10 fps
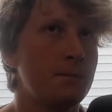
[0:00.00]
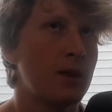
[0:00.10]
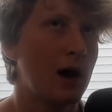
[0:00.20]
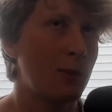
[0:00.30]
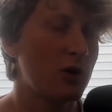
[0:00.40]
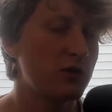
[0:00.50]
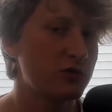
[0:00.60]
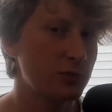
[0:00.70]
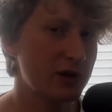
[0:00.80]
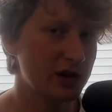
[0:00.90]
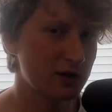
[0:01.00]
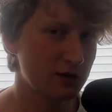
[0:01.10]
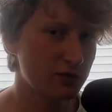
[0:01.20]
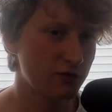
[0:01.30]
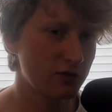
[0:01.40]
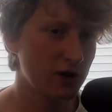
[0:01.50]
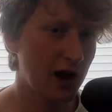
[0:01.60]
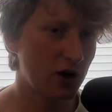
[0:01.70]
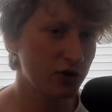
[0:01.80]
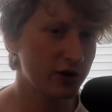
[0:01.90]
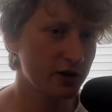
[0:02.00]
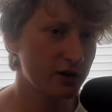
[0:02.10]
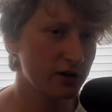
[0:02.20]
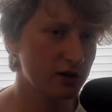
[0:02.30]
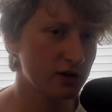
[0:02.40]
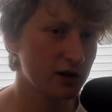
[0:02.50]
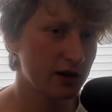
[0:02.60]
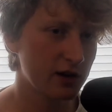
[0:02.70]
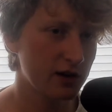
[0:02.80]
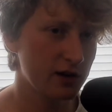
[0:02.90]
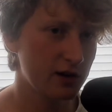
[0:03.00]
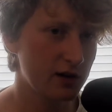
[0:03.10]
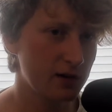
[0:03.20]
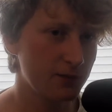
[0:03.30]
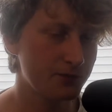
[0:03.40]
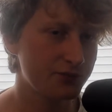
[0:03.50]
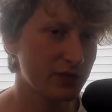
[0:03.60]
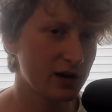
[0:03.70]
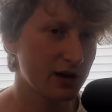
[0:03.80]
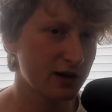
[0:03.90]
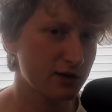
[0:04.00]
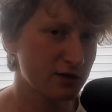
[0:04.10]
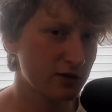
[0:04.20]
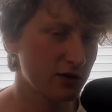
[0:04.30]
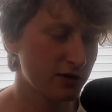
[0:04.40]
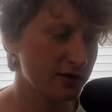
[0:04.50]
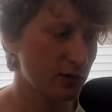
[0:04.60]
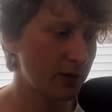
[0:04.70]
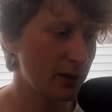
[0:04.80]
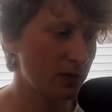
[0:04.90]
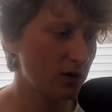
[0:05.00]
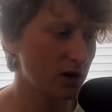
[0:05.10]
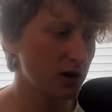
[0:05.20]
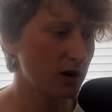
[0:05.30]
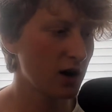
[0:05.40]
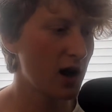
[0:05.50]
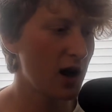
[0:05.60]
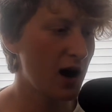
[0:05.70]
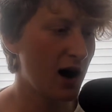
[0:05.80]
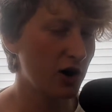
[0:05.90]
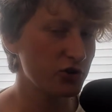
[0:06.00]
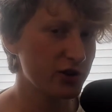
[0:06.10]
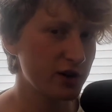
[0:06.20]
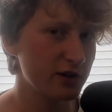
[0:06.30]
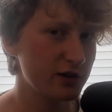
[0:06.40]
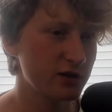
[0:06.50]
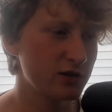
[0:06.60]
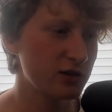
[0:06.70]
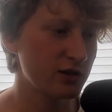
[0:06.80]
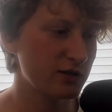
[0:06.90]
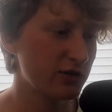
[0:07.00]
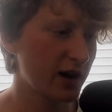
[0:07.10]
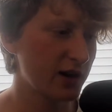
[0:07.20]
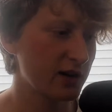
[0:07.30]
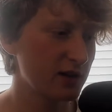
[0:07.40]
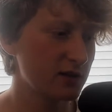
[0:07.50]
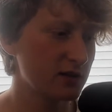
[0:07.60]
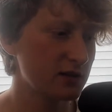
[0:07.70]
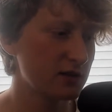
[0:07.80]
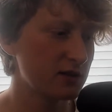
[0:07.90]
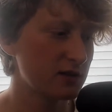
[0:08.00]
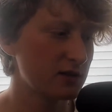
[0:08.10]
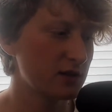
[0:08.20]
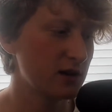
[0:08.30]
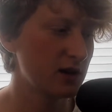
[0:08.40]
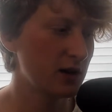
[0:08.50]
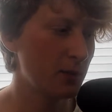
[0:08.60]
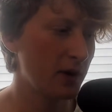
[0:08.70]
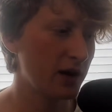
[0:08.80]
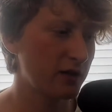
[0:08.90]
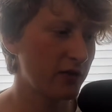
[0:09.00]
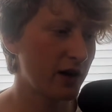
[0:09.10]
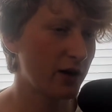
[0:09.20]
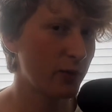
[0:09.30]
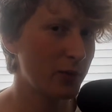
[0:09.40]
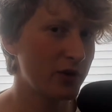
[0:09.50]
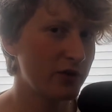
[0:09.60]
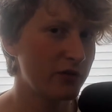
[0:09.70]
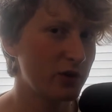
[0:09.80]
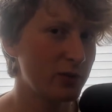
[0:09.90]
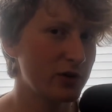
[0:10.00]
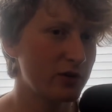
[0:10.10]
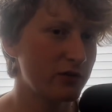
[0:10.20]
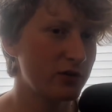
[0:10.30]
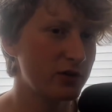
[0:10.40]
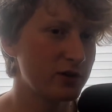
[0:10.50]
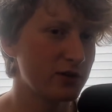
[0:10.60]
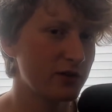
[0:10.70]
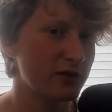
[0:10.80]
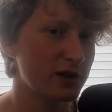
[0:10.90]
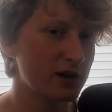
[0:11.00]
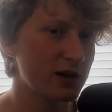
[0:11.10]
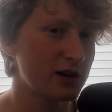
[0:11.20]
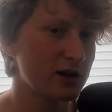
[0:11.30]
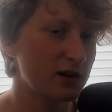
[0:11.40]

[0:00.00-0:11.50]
I'm all for being healthier, and I guess, some people are out there just trying to make fat women feel beautiful and stuff like that.